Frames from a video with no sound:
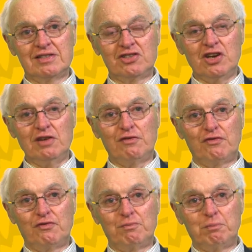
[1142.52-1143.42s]

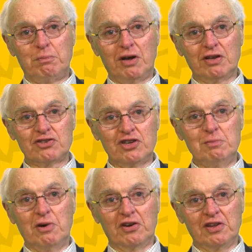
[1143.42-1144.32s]
chief policy
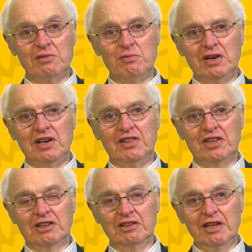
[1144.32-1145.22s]
body, really,
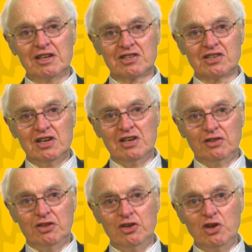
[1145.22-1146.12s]
that linked
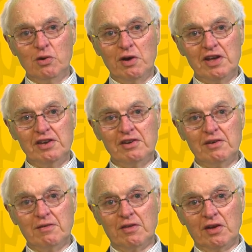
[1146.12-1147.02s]
the UN
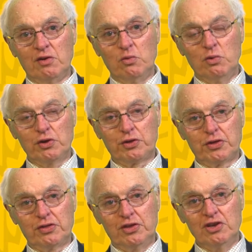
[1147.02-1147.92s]

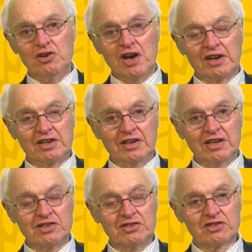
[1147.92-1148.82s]
with the United
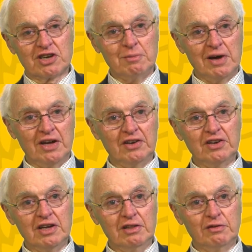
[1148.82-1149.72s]
Nations command
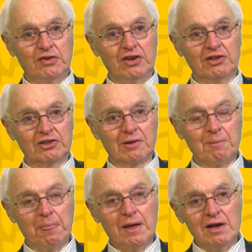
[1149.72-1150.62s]
in the field.
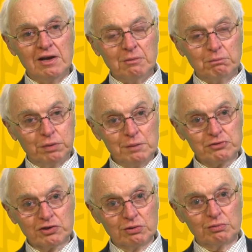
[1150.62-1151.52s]

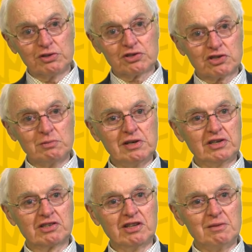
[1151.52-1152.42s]
Plimsoll was
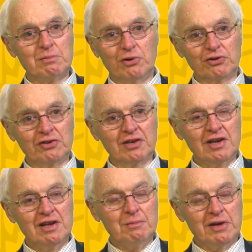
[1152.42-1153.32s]
tremendously important
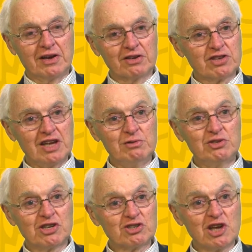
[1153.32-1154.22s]
because he was
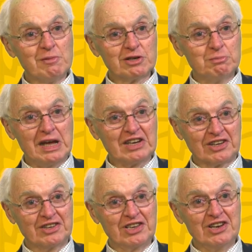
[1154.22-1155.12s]
just so much
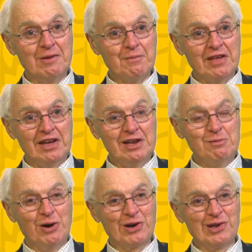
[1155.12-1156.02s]
better than
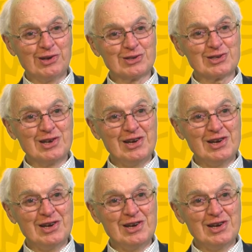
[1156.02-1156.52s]
anybody else